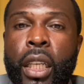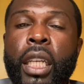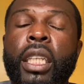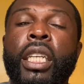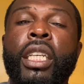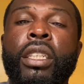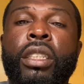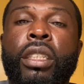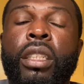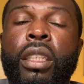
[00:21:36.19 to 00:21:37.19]
in
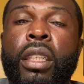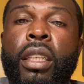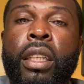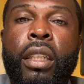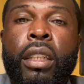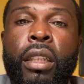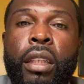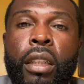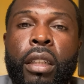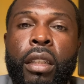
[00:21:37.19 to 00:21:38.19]
each
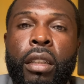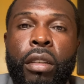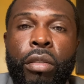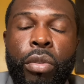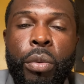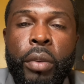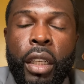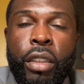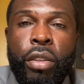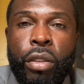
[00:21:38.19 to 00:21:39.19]
group
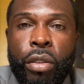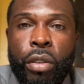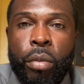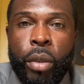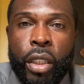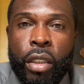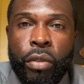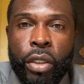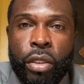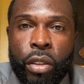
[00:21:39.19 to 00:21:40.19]
that you're doing the
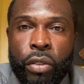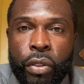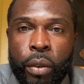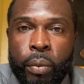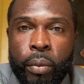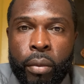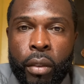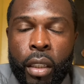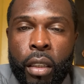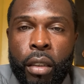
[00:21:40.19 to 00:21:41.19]
marketing research from,
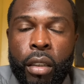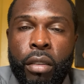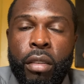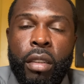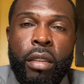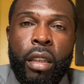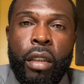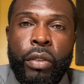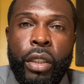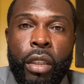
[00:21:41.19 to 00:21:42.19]
consisting
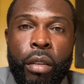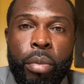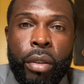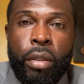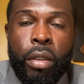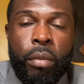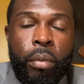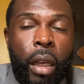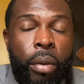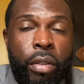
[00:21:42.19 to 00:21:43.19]
of a young person,
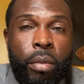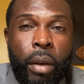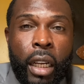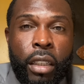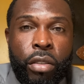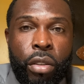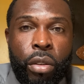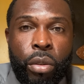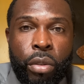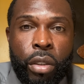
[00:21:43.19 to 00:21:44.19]
maybe somebody is
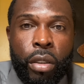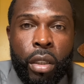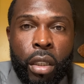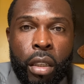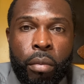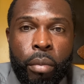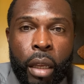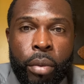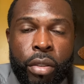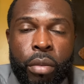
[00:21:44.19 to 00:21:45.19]
older,
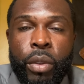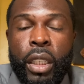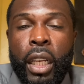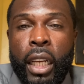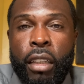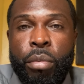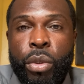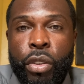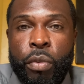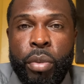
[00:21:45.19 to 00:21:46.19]
maybe someone that has
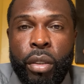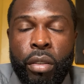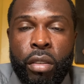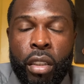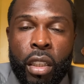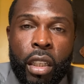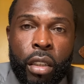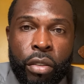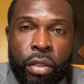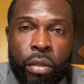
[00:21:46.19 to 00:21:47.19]
more experience, and
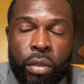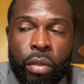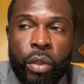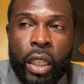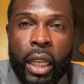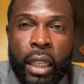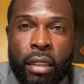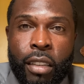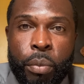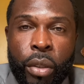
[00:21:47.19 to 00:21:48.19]
also someone that has
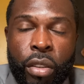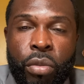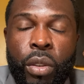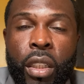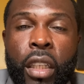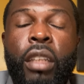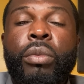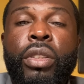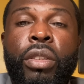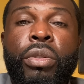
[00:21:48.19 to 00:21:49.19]
experience with dealing
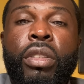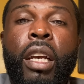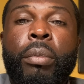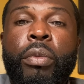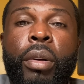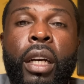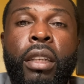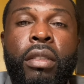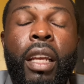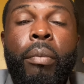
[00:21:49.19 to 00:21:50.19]
with those type of
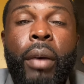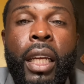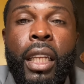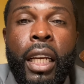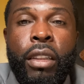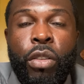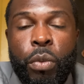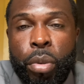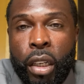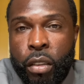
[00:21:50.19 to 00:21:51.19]
products. They might like those
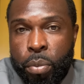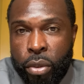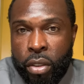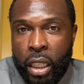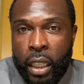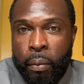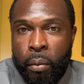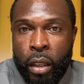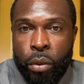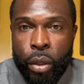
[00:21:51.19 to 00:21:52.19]
products per se,
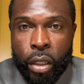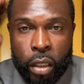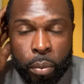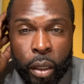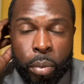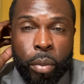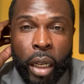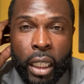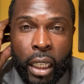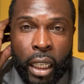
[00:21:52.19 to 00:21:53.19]
where other people
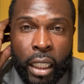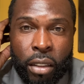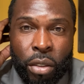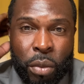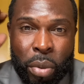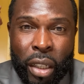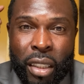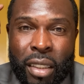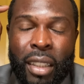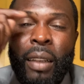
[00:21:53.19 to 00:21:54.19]
might not like those
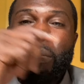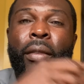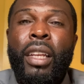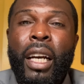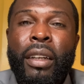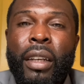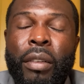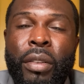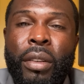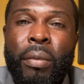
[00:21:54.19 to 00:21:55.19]
products.
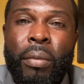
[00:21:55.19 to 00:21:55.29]
However,